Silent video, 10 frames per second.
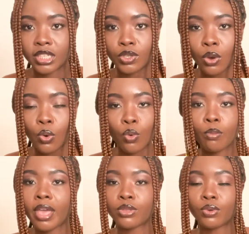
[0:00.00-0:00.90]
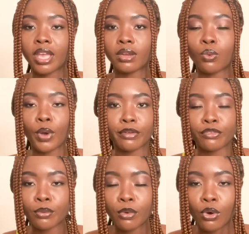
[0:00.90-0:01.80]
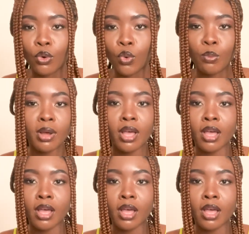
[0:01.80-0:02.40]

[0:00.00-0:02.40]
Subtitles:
at home and you can work from home